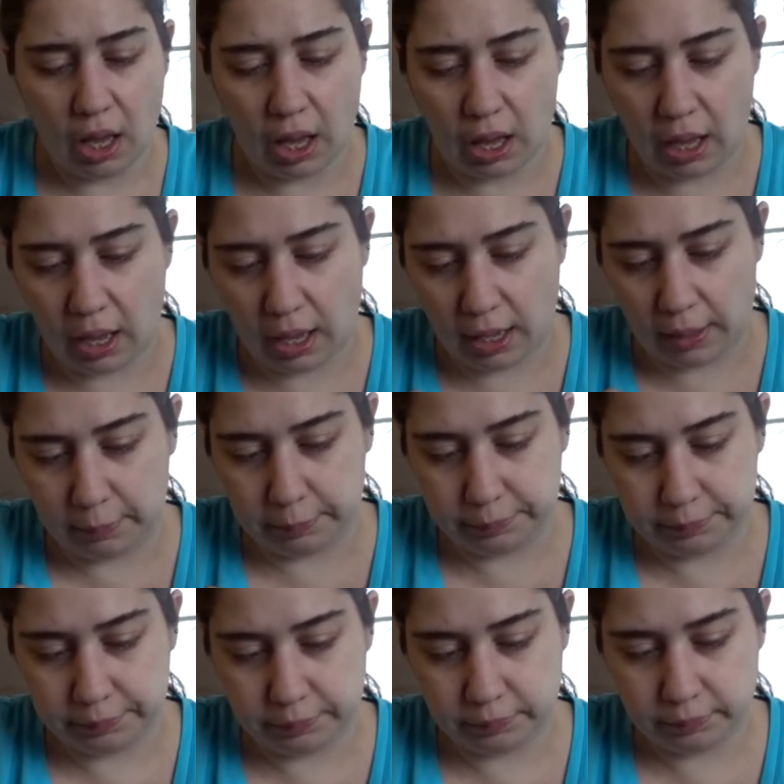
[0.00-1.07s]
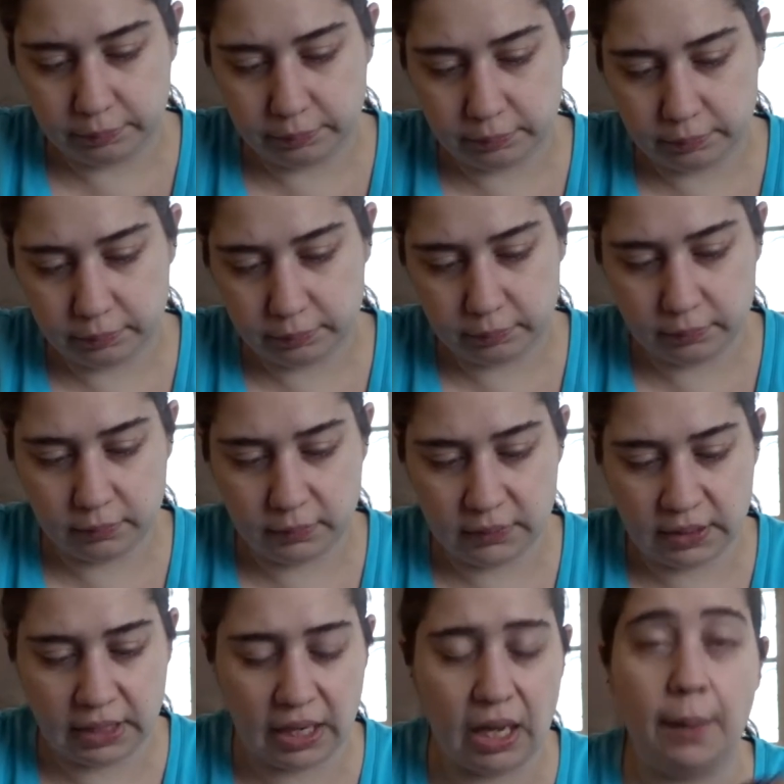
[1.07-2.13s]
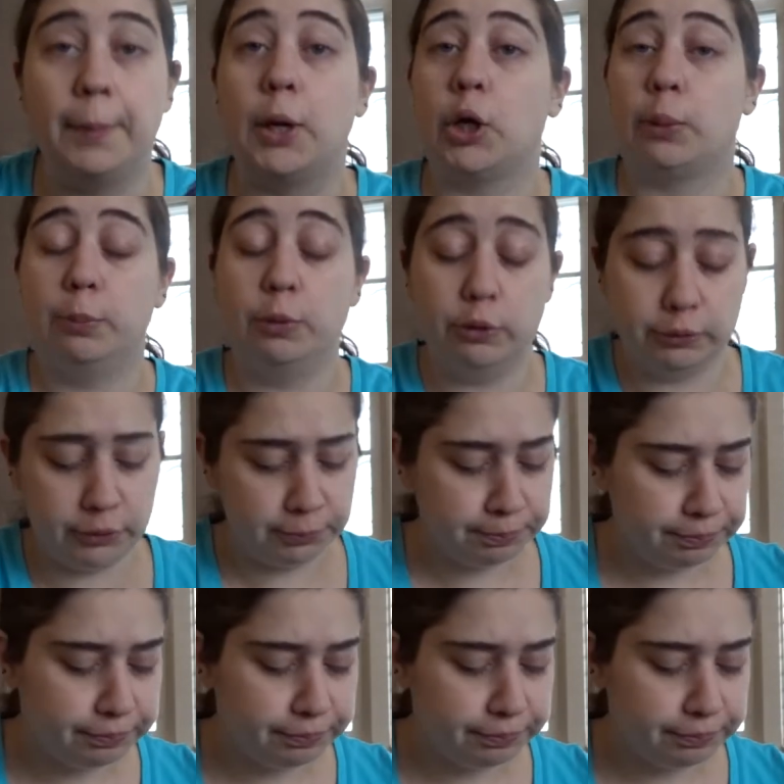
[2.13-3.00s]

Ta-da, marker moved.